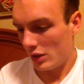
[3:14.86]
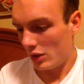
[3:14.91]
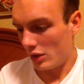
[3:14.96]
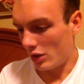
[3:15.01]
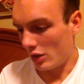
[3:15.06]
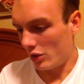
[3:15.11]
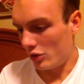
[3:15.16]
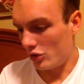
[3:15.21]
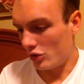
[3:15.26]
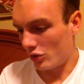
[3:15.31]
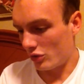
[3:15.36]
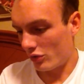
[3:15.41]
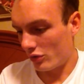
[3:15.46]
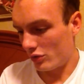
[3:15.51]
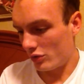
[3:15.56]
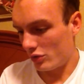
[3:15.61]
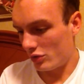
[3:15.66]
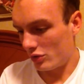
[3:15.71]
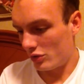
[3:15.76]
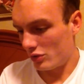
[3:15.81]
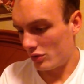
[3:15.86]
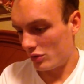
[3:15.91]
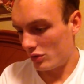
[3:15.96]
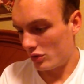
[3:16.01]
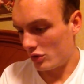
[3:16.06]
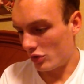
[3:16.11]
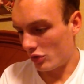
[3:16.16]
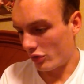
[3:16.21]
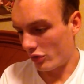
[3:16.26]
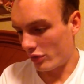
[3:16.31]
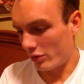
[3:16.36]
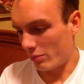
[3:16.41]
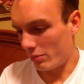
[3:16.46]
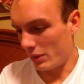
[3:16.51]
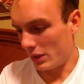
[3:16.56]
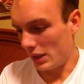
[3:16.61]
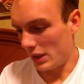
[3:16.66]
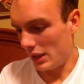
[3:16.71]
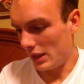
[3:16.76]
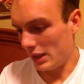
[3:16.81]
you know, just to
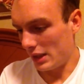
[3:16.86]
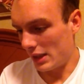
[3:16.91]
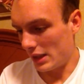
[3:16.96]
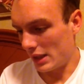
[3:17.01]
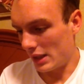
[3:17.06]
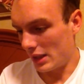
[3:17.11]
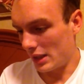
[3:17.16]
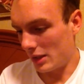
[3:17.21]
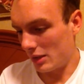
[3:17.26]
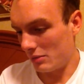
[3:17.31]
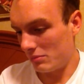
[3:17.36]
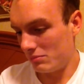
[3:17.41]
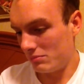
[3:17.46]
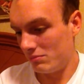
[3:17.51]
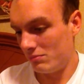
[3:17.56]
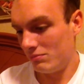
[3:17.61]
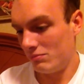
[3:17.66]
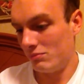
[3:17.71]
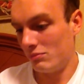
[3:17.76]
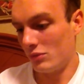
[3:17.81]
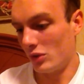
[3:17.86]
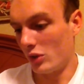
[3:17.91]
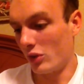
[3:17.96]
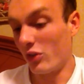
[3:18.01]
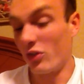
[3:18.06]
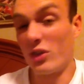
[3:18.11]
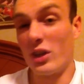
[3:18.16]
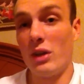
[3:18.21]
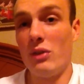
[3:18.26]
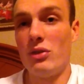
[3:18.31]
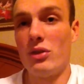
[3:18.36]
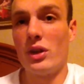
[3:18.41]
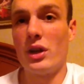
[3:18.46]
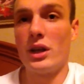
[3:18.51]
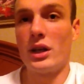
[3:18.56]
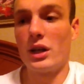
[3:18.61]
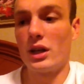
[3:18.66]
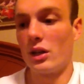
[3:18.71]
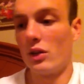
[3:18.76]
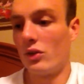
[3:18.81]
be on the safe
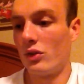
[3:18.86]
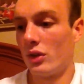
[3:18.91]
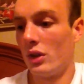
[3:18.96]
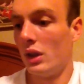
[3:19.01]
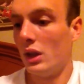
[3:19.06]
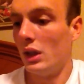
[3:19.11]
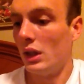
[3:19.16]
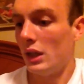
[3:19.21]
side, I guess.